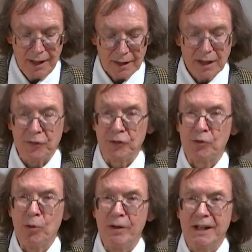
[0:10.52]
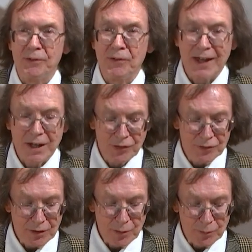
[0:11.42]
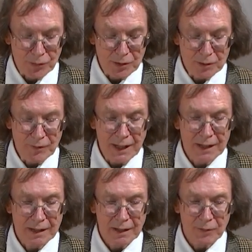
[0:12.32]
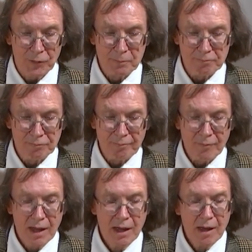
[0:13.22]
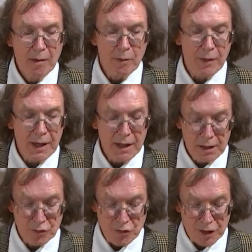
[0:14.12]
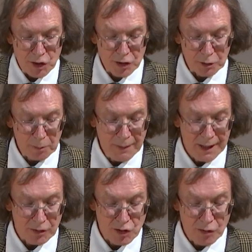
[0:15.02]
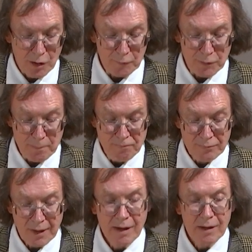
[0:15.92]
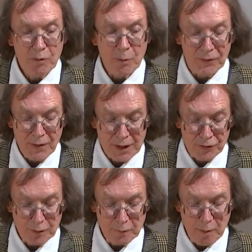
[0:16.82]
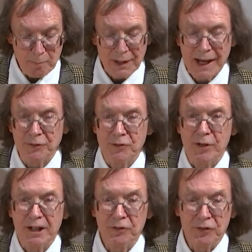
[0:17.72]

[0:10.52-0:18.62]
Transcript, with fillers: in historians' attitudes to the Vikings. The traditional picture of them was that of plundering